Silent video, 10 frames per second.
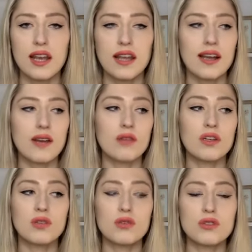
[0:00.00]
Like, I don't
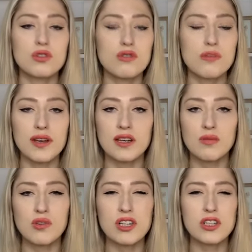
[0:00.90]
want to do this trip
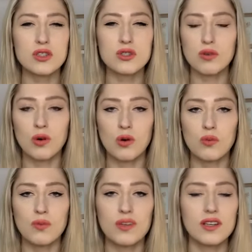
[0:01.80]
anymore. Let's just go
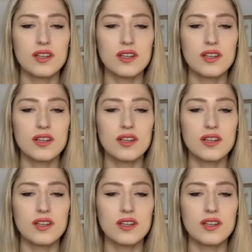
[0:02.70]
home.